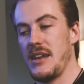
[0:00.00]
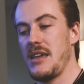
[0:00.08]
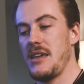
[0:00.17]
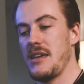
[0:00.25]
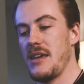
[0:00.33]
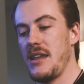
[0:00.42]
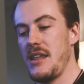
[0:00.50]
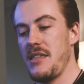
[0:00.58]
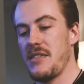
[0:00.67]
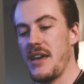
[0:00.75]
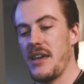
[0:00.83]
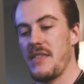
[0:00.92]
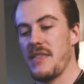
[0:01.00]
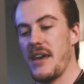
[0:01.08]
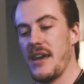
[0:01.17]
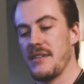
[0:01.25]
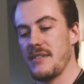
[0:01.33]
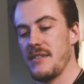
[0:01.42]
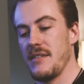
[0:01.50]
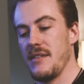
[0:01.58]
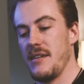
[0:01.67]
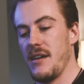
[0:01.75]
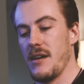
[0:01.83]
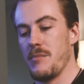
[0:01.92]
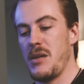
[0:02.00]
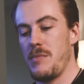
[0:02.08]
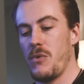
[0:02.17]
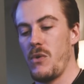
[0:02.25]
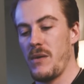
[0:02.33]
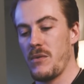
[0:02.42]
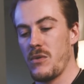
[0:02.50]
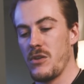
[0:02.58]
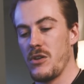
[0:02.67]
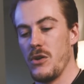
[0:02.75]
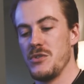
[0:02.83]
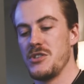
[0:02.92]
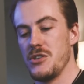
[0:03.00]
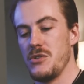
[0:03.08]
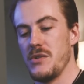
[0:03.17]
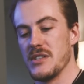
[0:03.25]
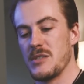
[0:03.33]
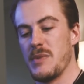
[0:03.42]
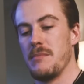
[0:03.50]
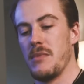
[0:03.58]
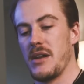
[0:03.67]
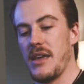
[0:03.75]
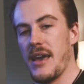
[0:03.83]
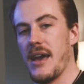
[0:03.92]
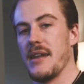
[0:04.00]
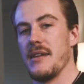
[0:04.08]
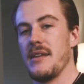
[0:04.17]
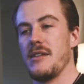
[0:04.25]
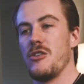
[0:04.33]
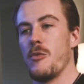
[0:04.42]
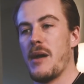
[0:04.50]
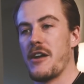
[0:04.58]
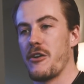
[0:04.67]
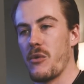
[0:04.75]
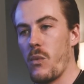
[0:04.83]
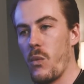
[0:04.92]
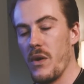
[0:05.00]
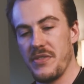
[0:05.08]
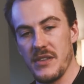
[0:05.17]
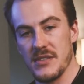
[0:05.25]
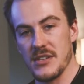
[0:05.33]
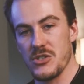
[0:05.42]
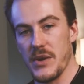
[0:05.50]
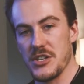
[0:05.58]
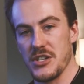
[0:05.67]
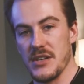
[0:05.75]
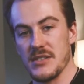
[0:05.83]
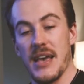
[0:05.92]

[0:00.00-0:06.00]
anything that people go to and spend money at no matter what the situation is.